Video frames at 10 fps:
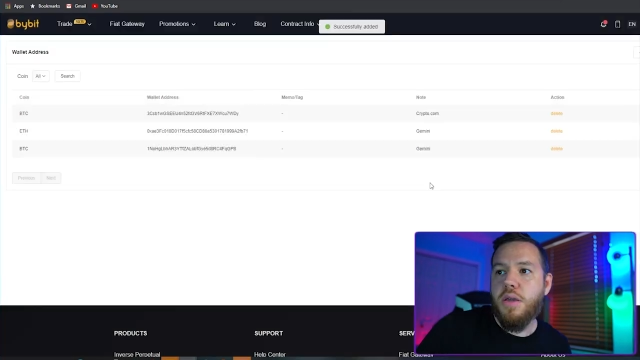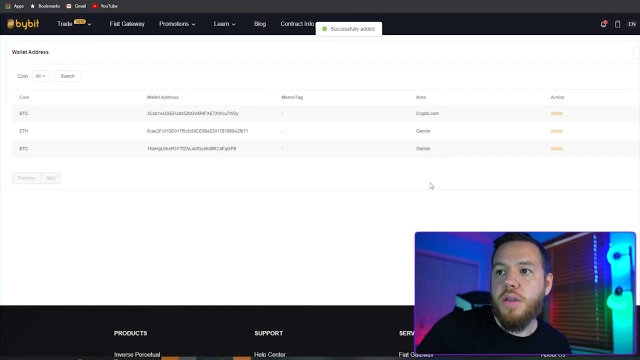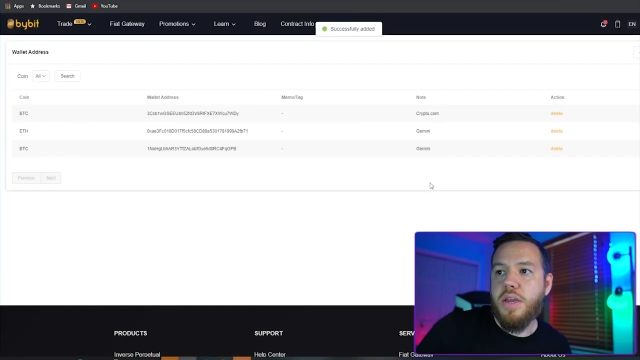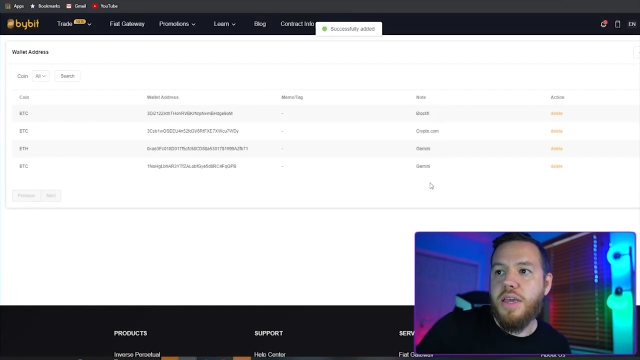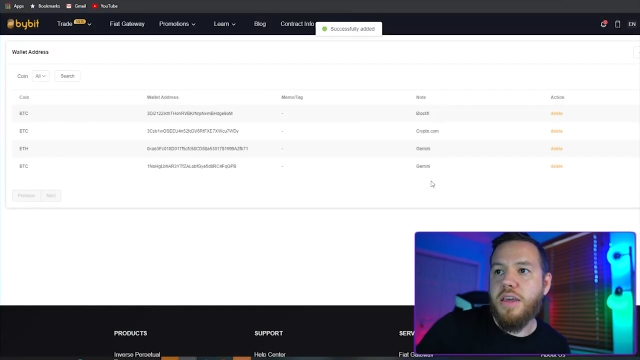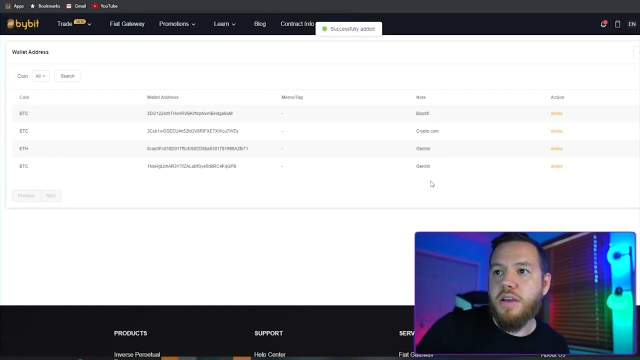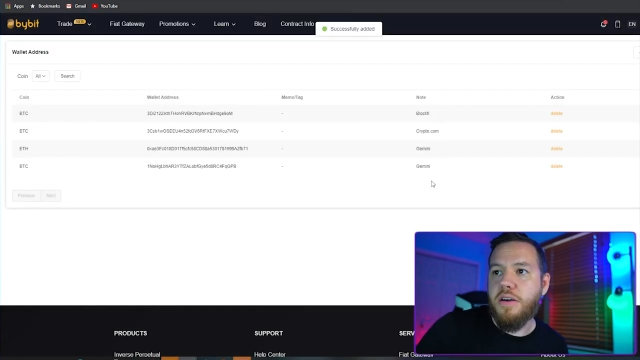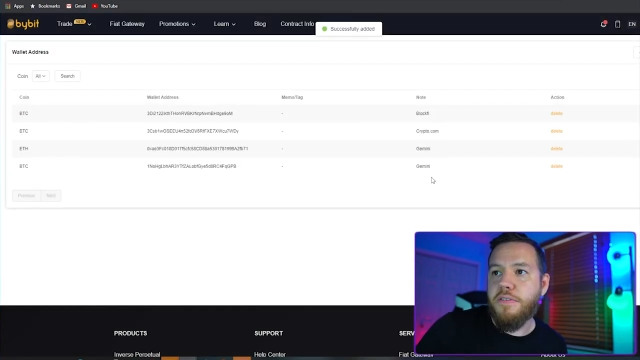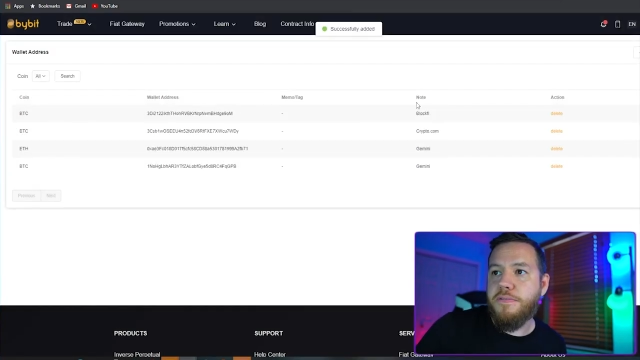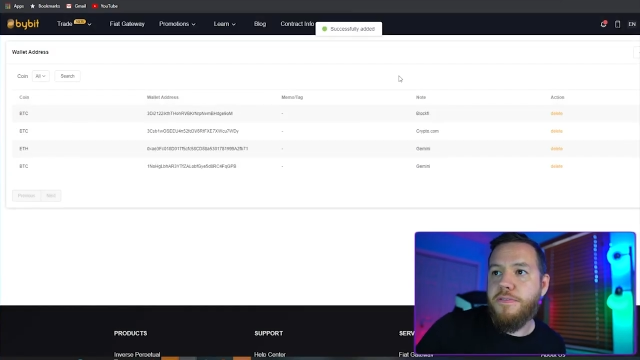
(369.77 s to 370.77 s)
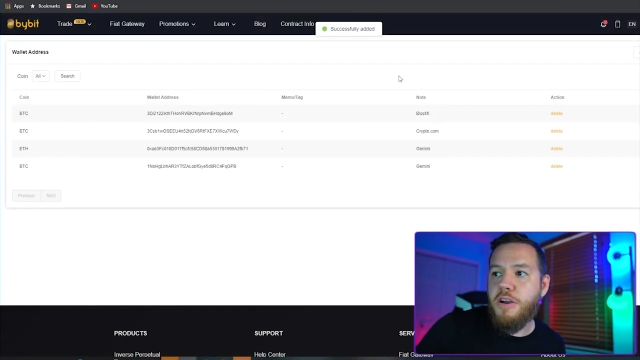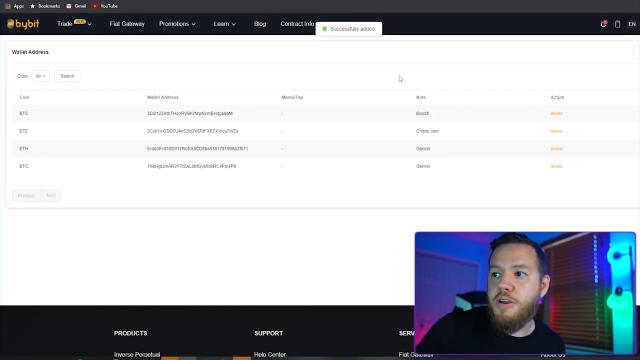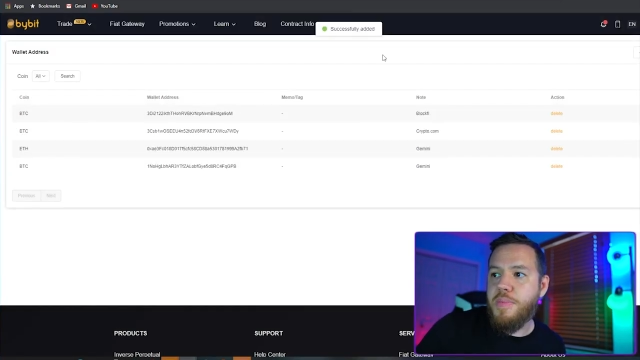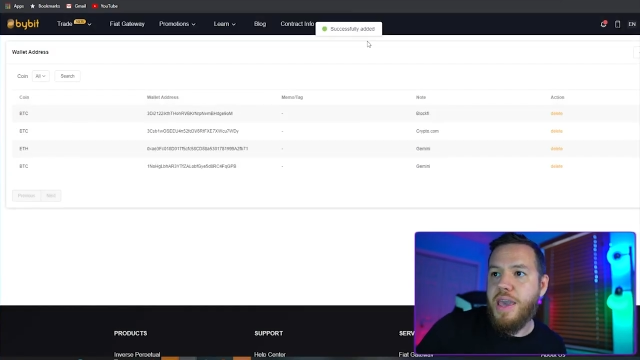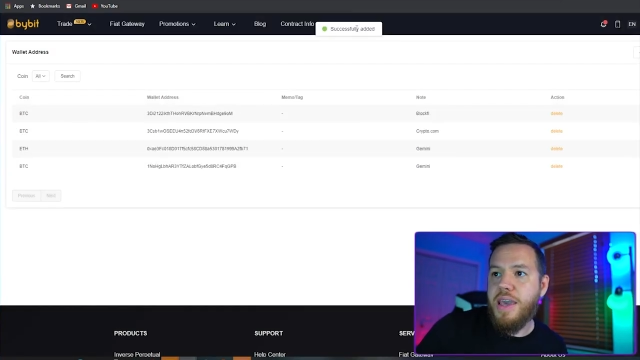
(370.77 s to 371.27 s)
Gonna hit
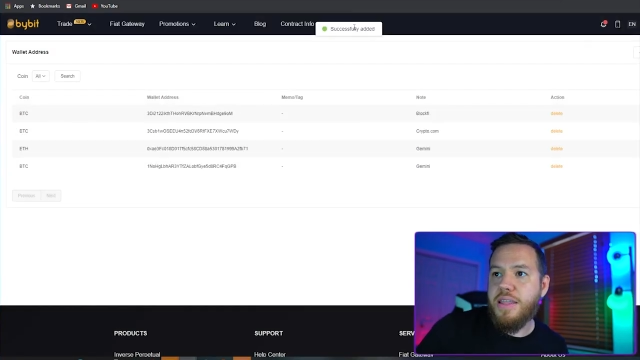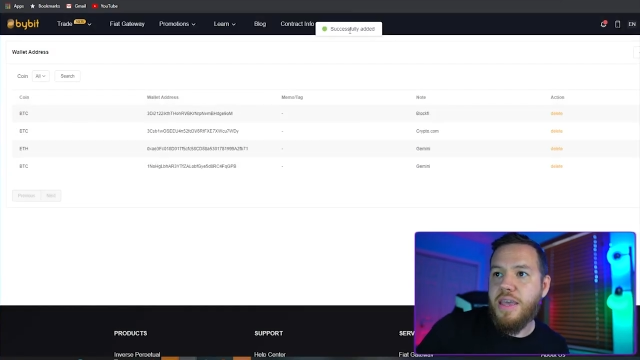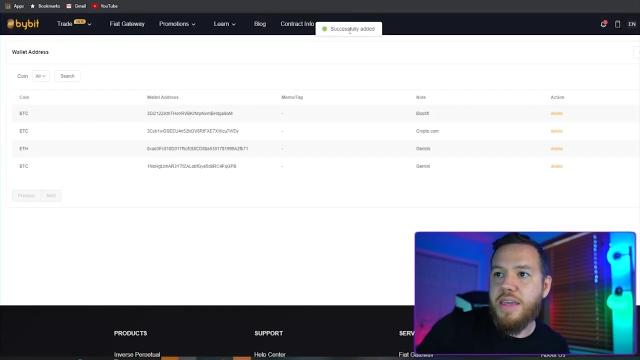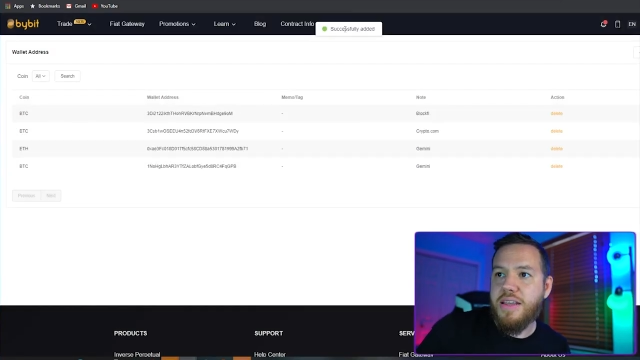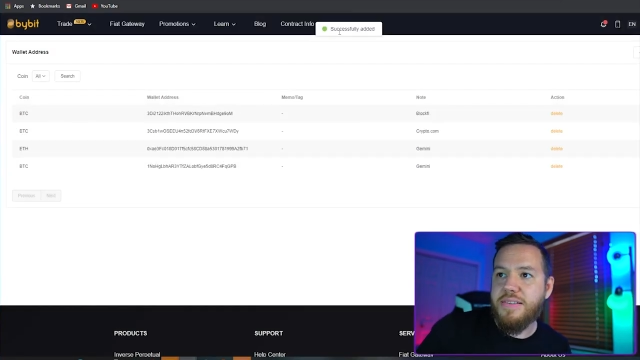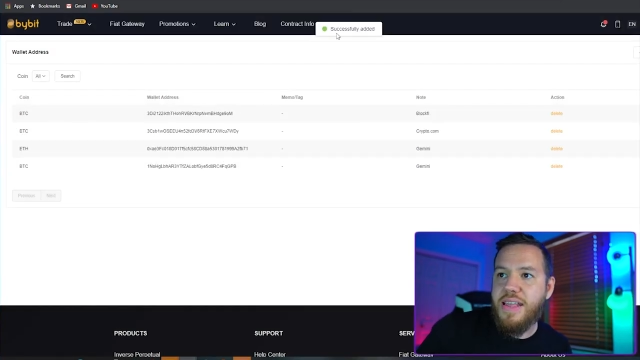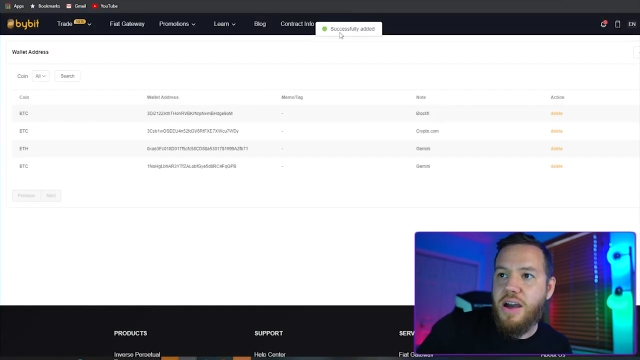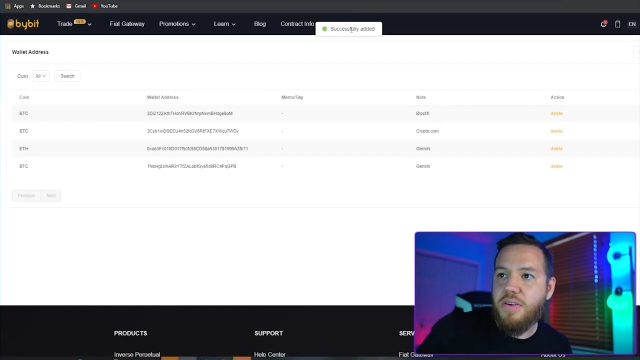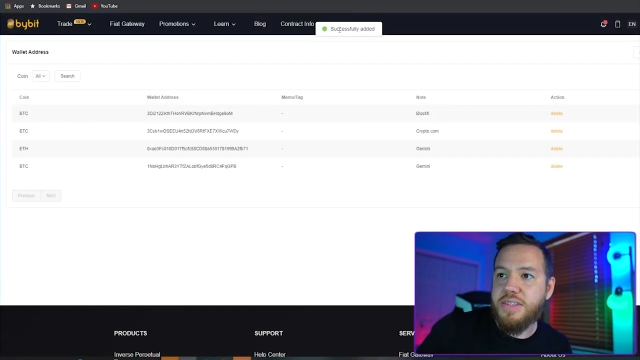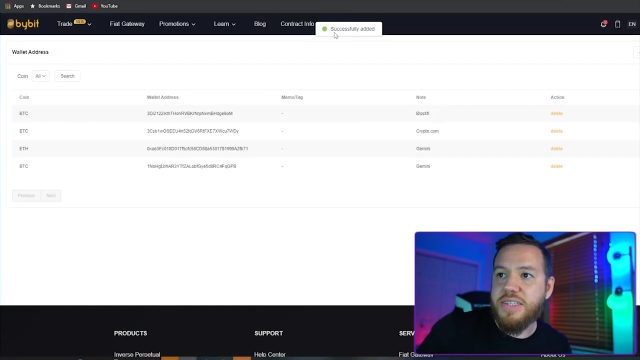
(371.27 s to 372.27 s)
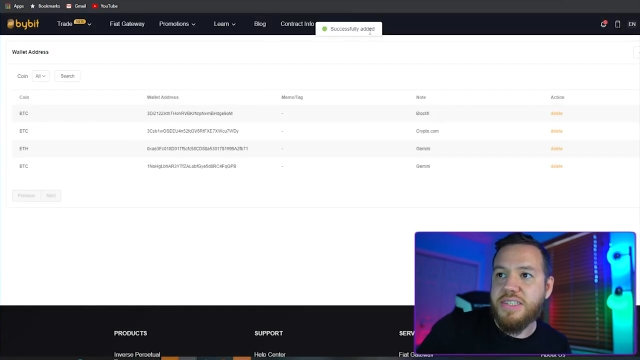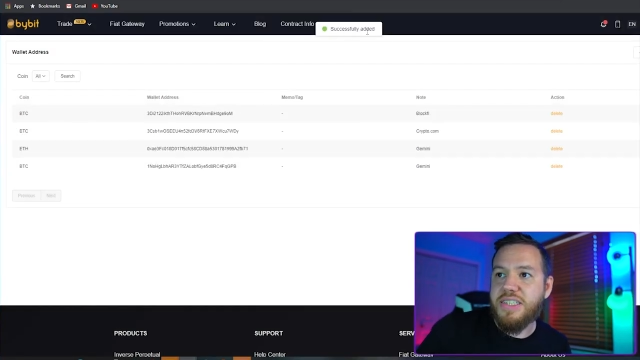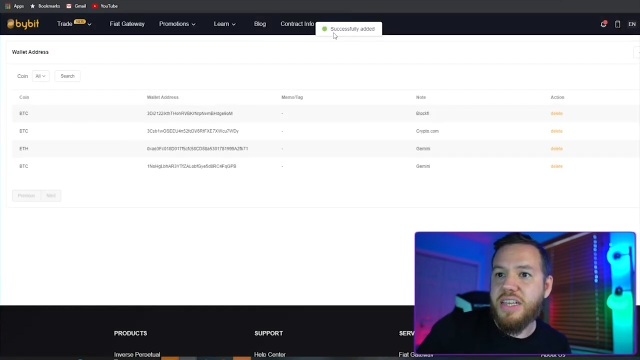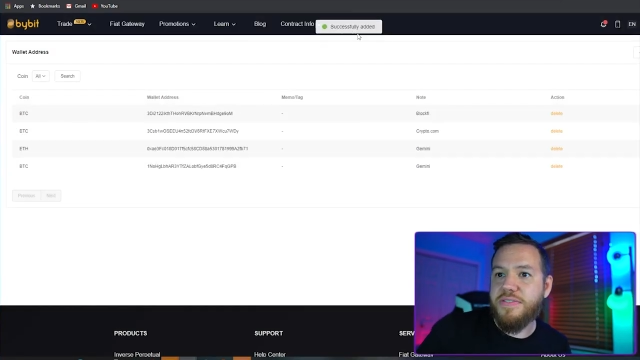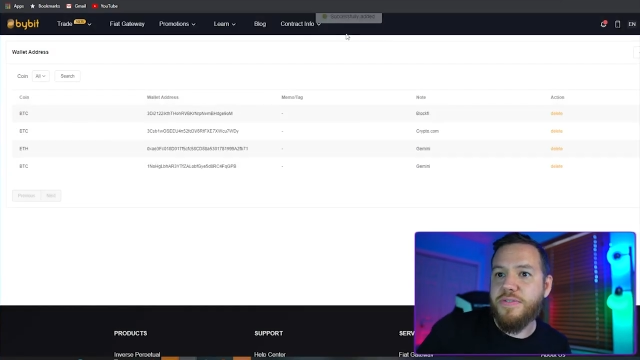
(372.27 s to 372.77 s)
confirm, and it is now
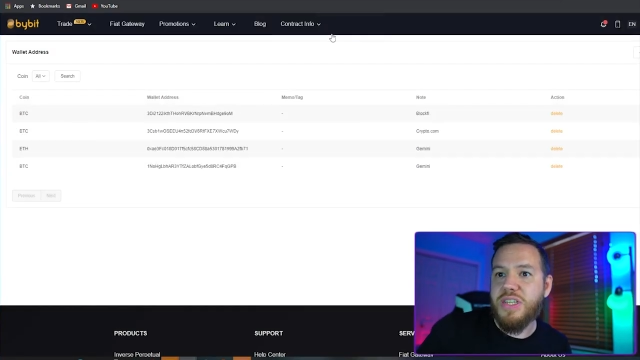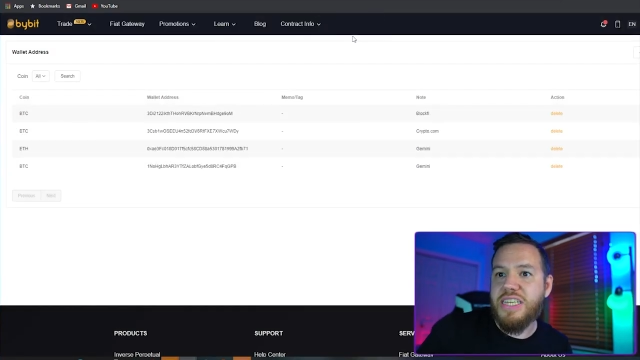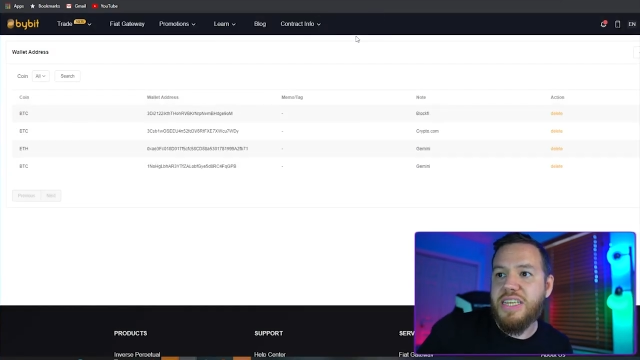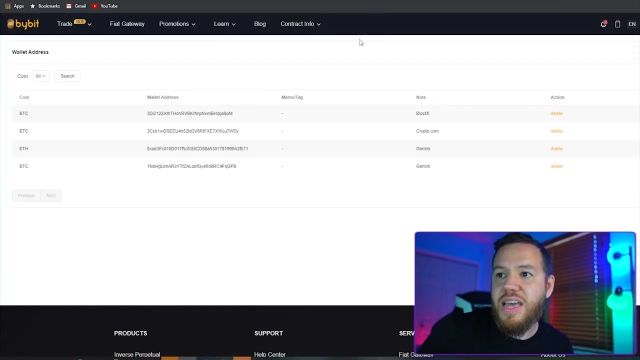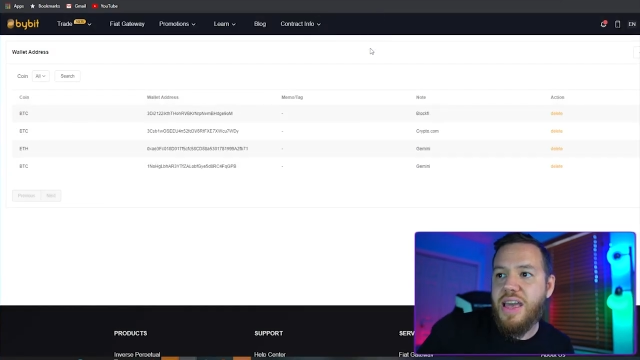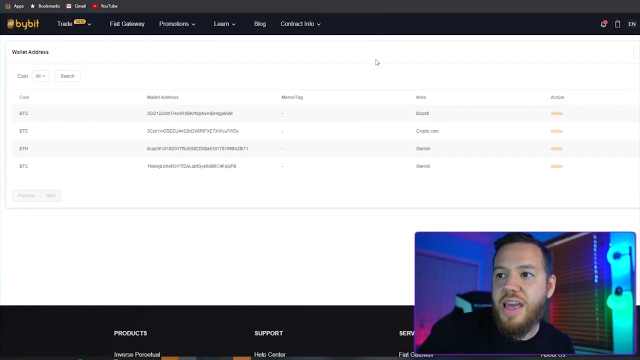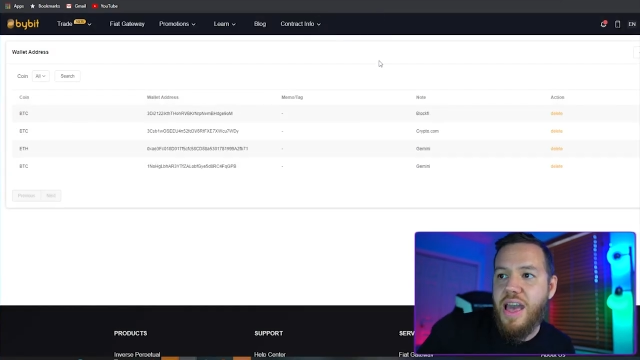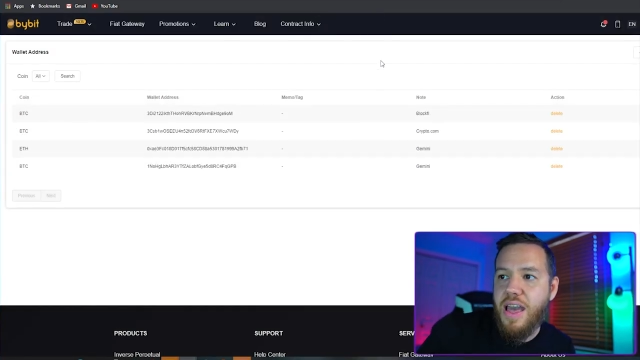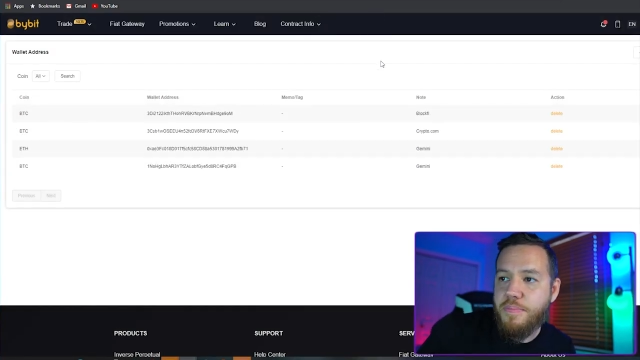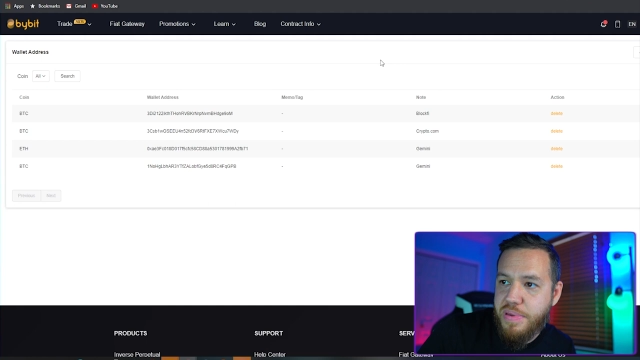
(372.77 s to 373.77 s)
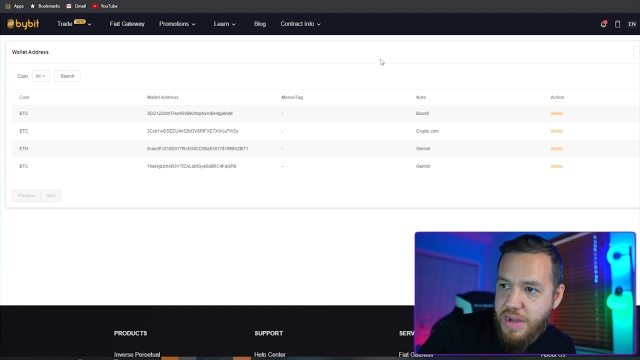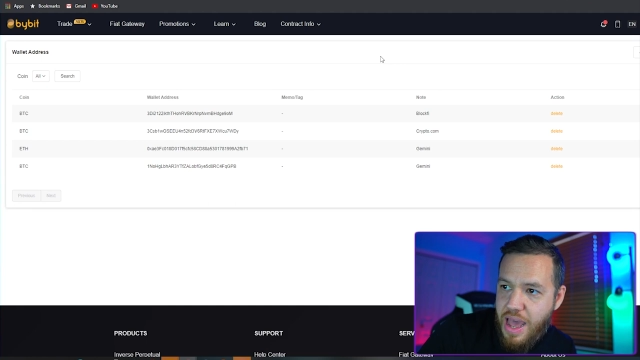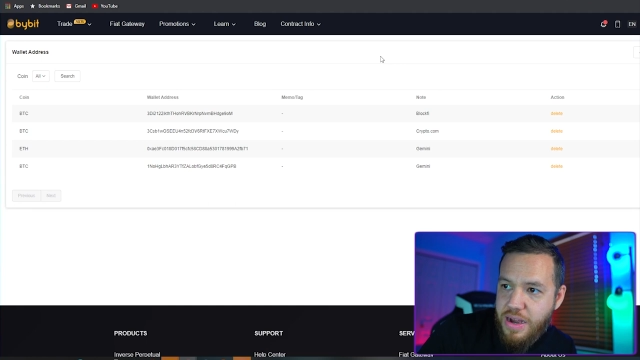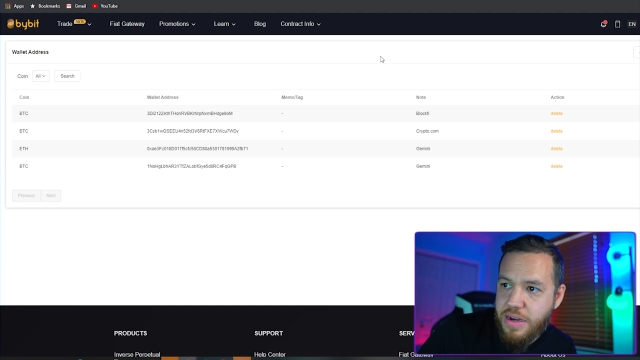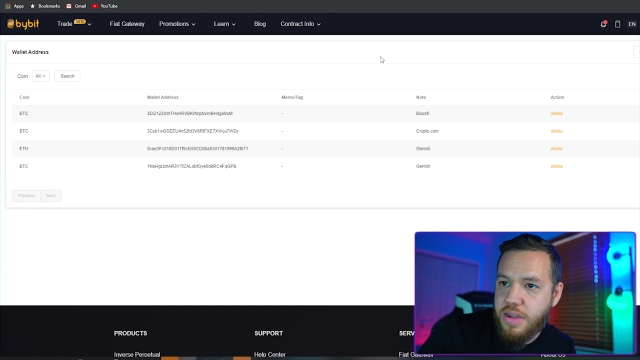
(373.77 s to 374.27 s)
successfully been
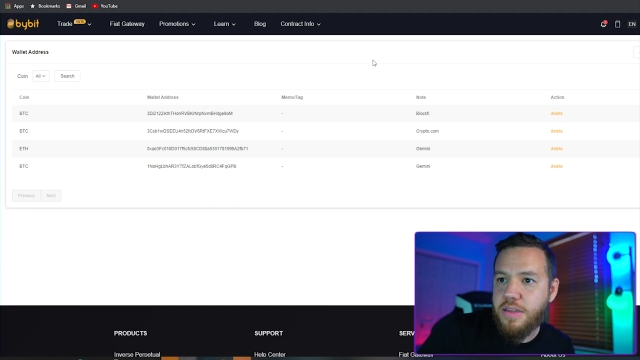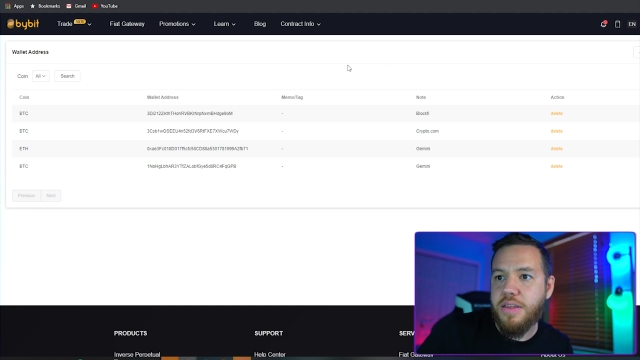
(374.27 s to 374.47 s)
added.